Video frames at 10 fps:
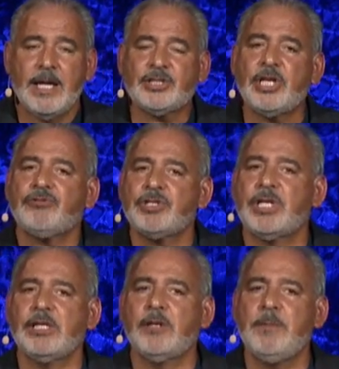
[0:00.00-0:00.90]
It's
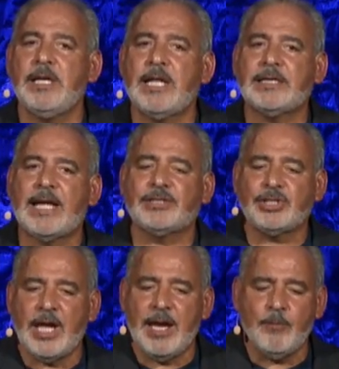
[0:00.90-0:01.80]
interesting to me that that
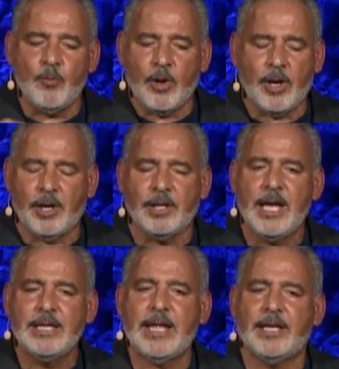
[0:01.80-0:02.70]
same word
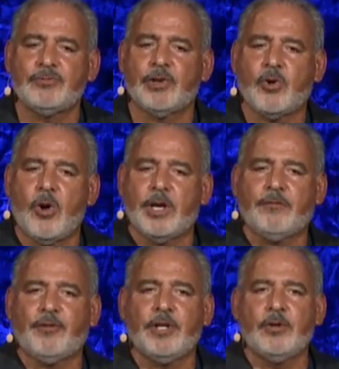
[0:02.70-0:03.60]
that is
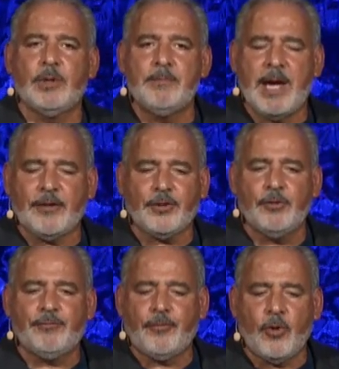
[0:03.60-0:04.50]
recorded for you in
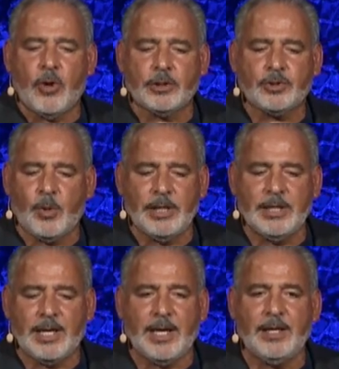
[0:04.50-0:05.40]
Matthew 4
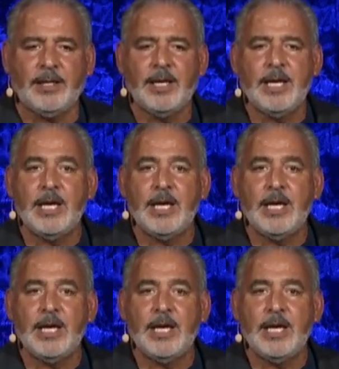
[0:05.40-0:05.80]
29